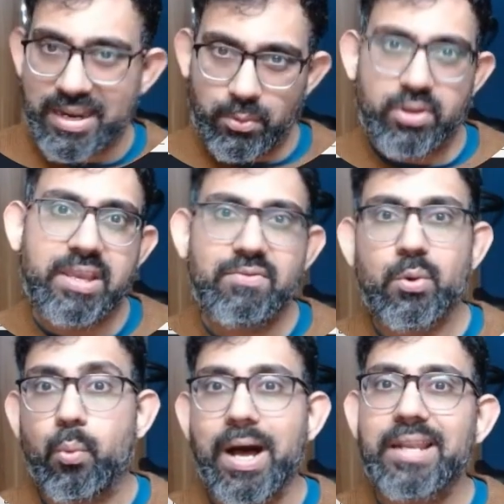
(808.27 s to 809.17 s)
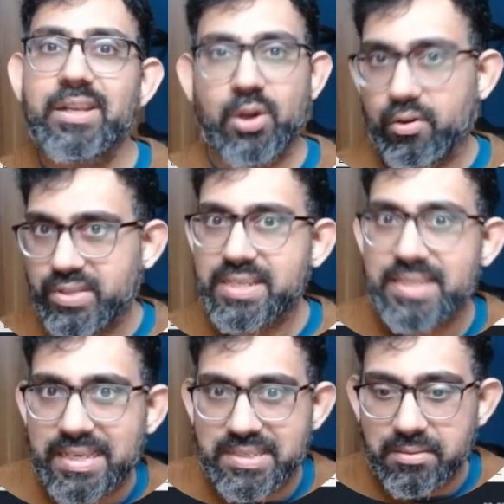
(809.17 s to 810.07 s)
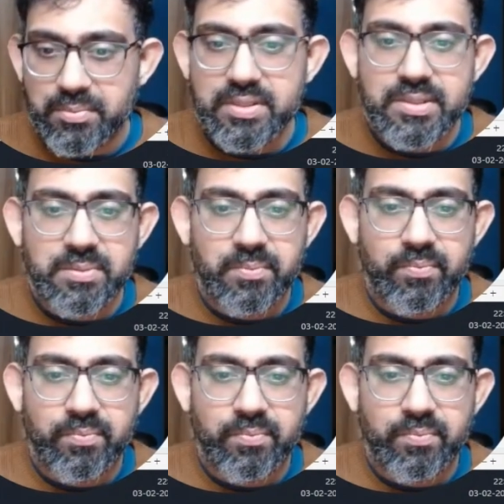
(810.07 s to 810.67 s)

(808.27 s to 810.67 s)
I want to give you one of these examples.